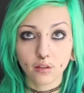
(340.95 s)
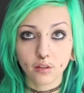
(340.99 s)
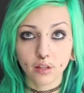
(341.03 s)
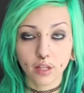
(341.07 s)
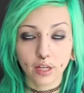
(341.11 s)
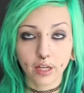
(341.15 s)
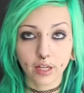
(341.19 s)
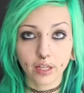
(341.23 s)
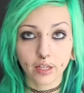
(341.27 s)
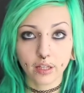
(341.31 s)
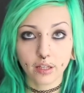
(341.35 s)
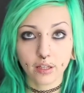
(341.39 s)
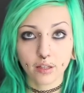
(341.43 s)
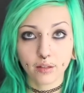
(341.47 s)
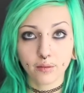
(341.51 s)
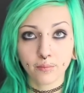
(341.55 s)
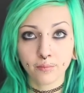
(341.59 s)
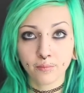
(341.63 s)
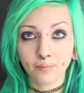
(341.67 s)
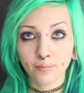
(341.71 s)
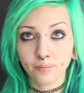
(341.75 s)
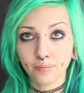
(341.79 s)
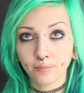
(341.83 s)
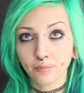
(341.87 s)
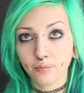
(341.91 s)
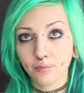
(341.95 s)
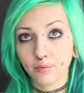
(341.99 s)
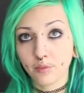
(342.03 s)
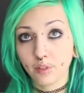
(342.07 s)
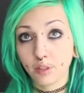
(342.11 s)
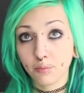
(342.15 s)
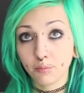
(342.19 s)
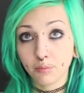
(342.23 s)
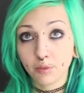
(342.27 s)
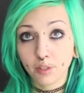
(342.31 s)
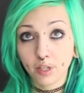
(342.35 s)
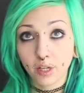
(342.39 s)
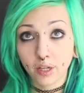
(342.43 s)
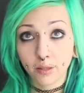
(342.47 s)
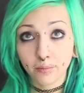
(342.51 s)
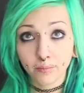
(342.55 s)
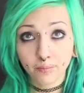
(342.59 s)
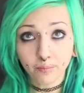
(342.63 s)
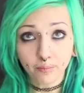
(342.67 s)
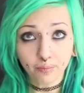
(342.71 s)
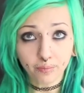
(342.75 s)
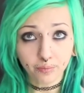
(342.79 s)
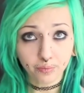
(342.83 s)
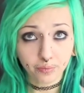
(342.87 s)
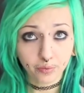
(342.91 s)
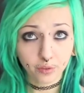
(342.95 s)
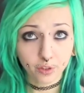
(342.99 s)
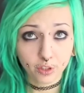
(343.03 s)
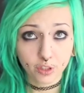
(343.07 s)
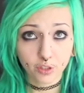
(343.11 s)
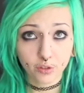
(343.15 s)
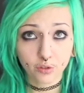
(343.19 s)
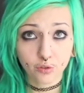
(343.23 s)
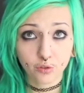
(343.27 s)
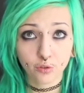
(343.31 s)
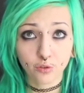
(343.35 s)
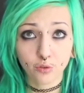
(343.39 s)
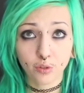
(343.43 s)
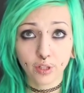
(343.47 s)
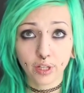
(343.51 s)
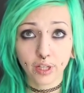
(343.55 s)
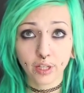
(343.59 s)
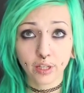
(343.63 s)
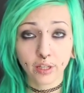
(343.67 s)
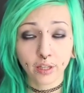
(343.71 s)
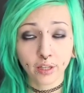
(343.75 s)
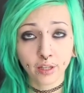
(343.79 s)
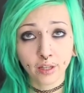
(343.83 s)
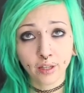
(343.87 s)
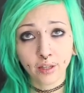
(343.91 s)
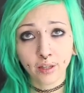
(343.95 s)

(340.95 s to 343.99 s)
like dip dye just to like